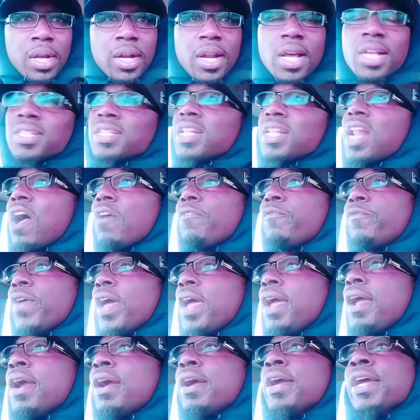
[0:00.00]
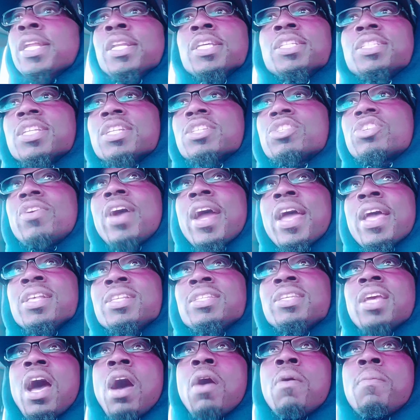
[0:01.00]
That's not fair. And it's just
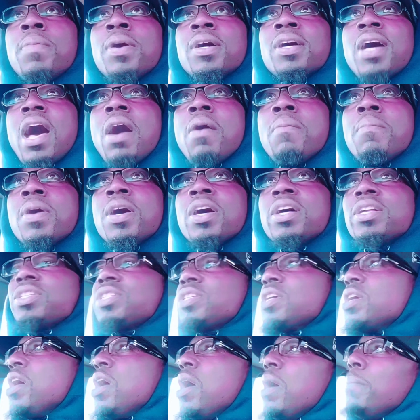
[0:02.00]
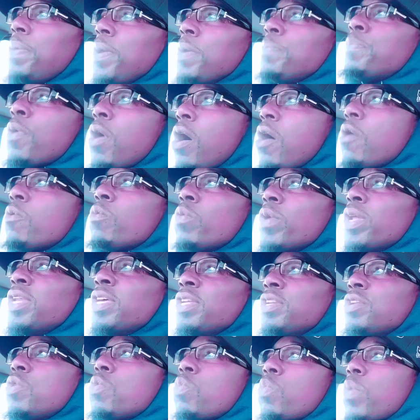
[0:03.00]
crazy how much how much people are
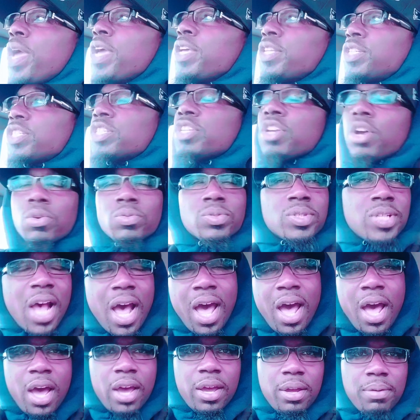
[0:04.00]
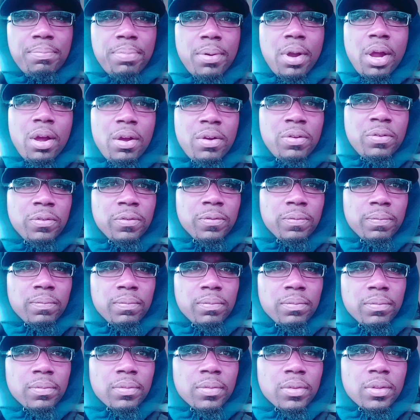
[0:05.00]
willing to waste your time, bro.
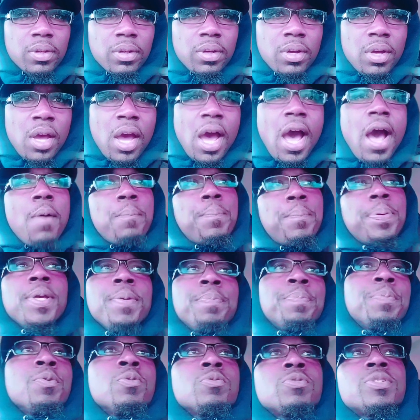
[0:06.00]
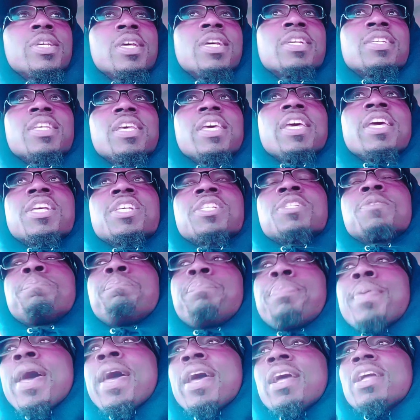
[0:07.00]
How people just
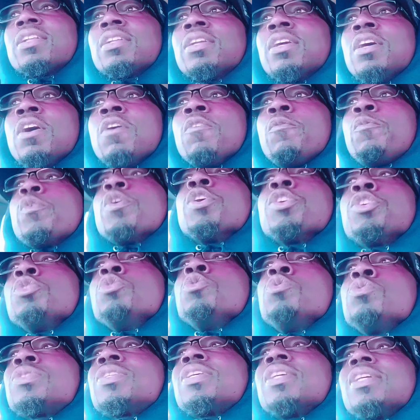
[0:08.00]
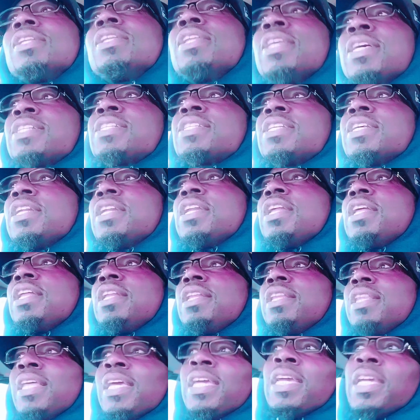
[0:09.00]
expect for you to listen
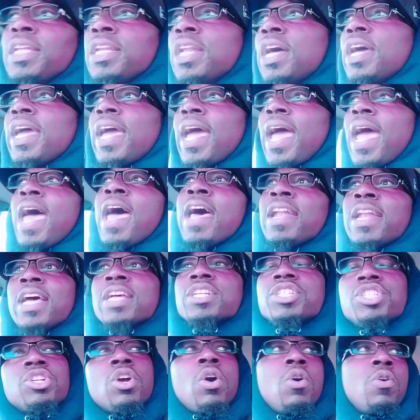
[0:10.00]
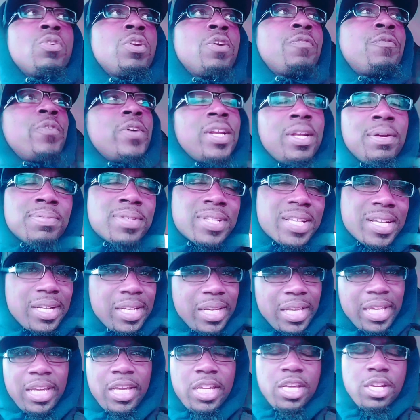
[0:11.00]
and lean and have that shoulder for them to
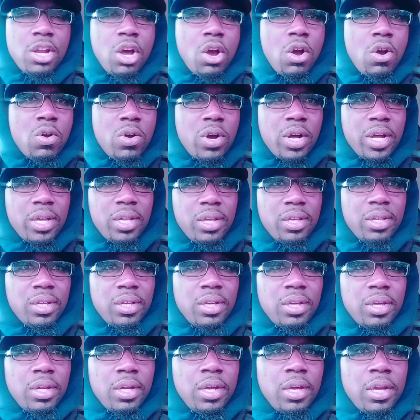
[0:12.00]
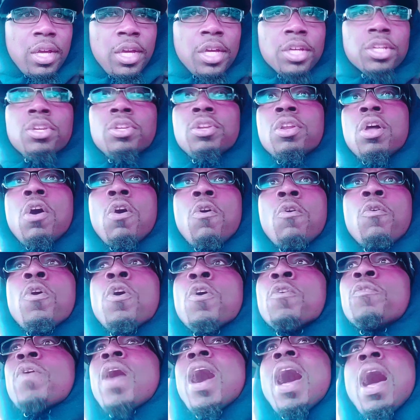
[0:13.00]
lean on. You know,
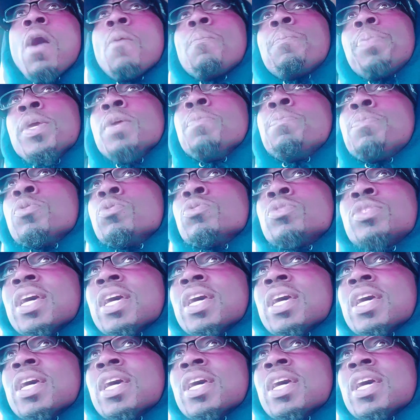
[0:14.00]
for how people